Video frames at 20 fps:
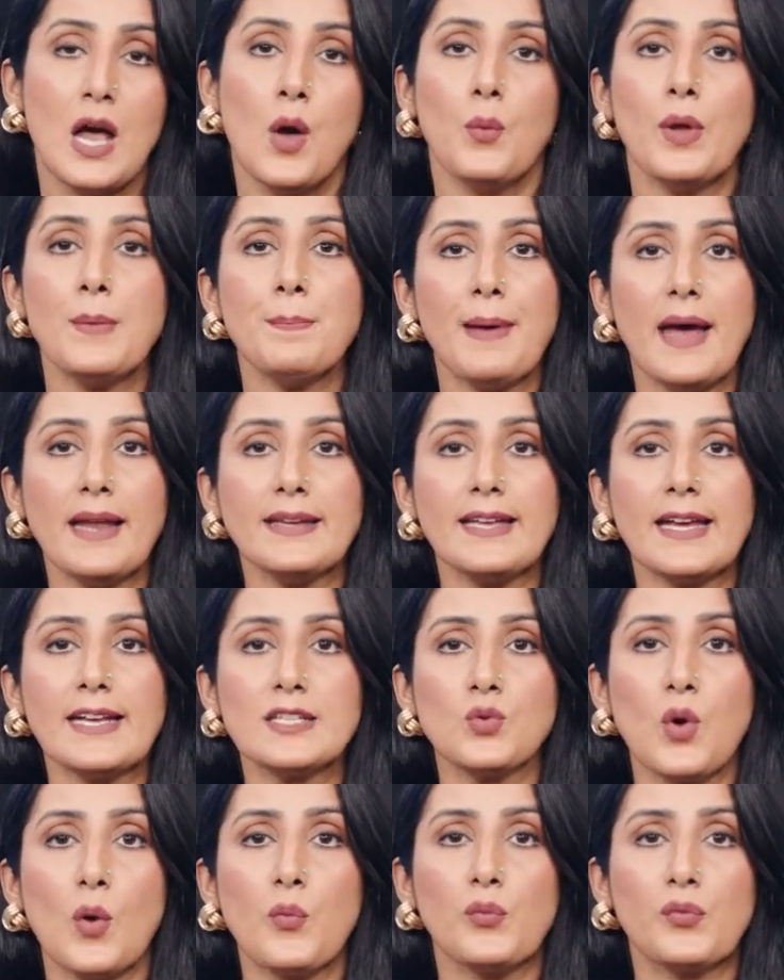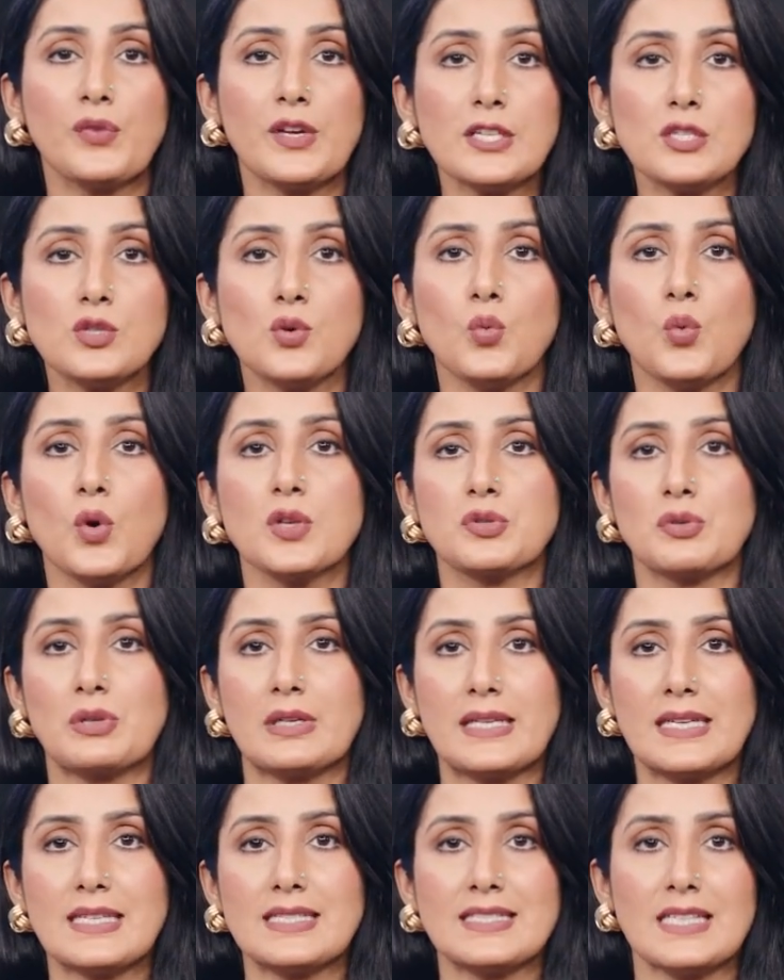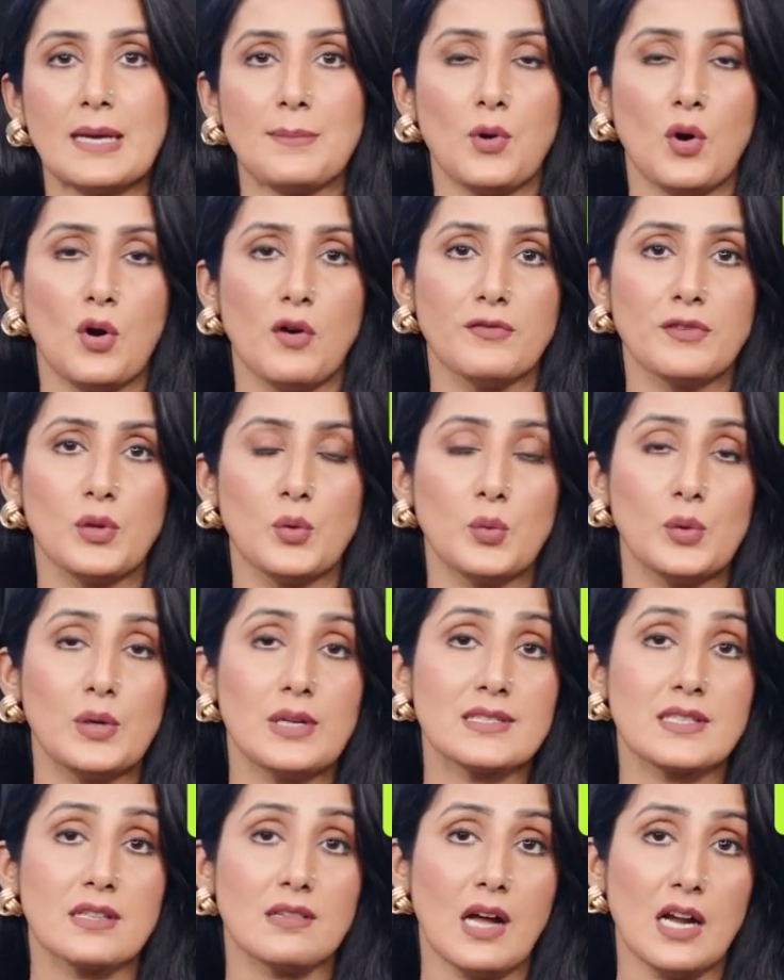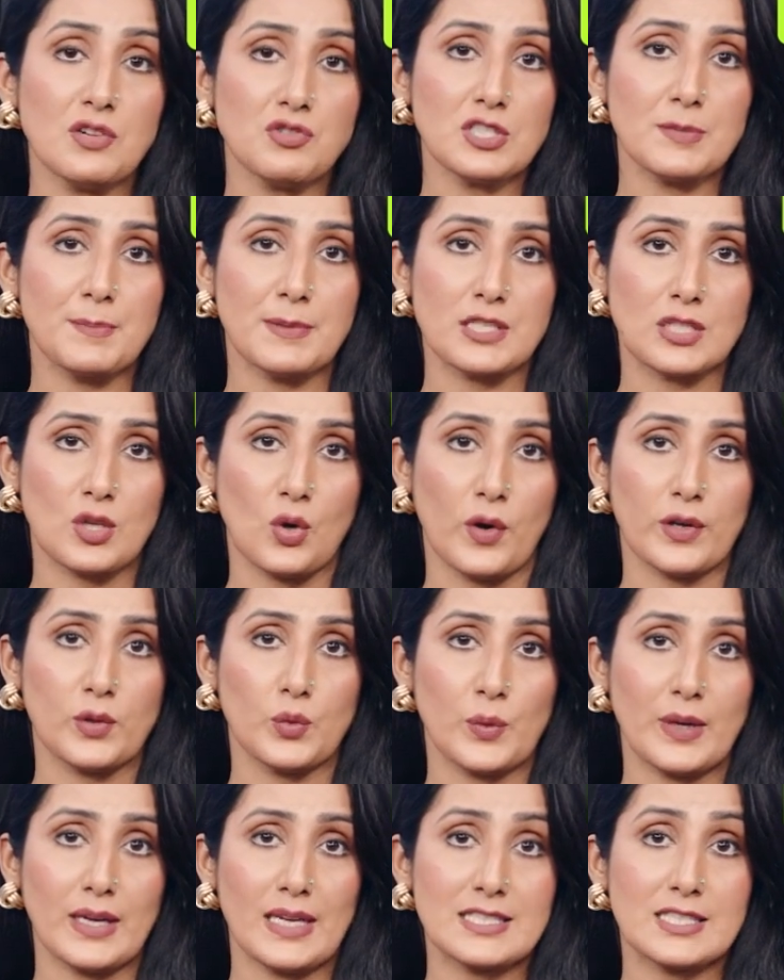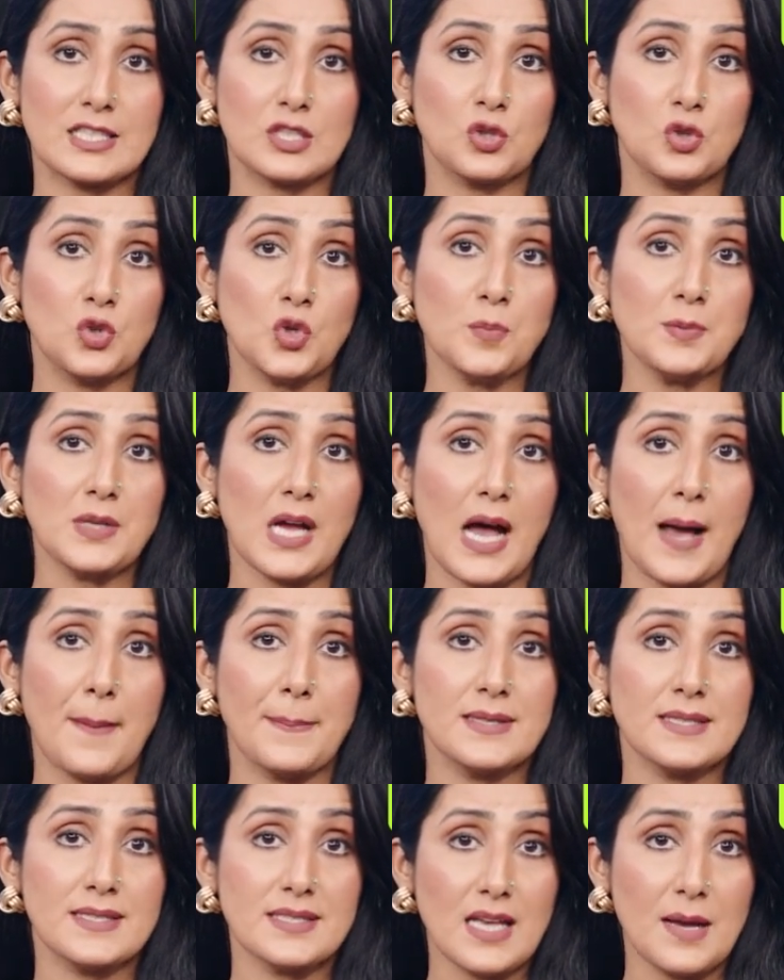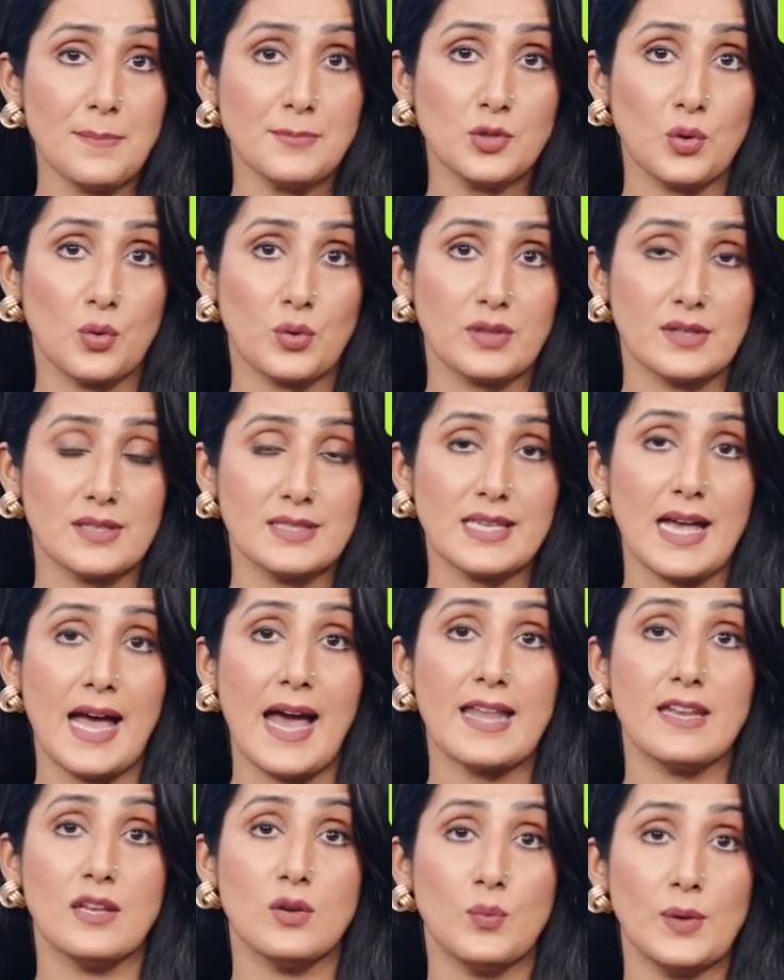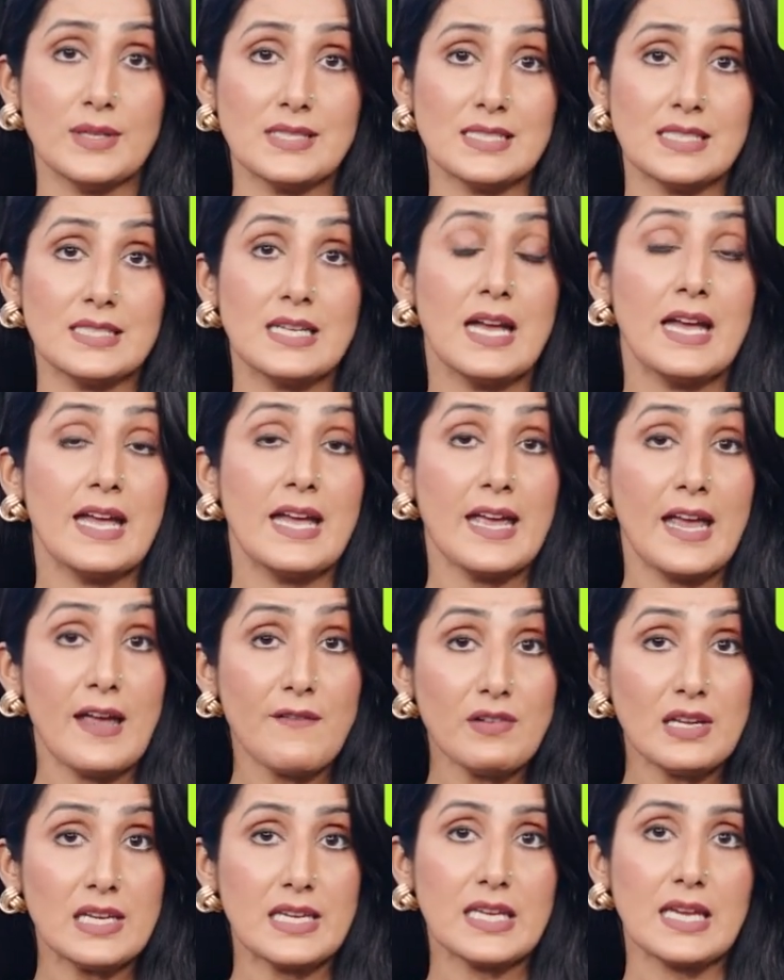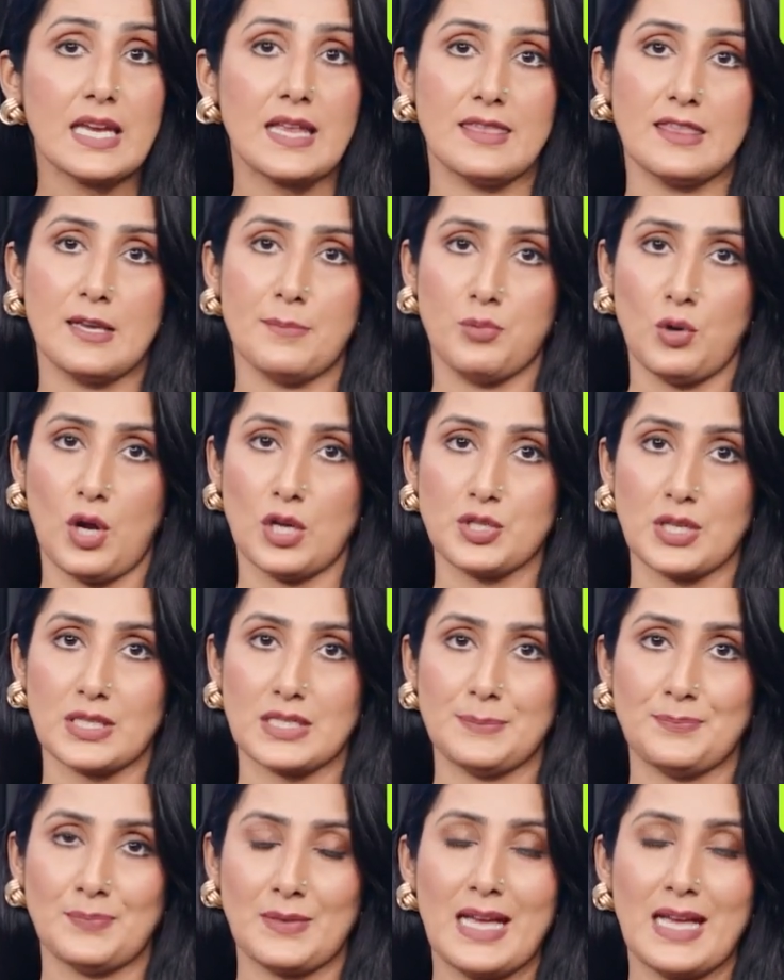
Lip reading: When PancakeSwap V2 was released, some of the world's largest Bitcoin whales scooped up some tokens and invested heavily in the project.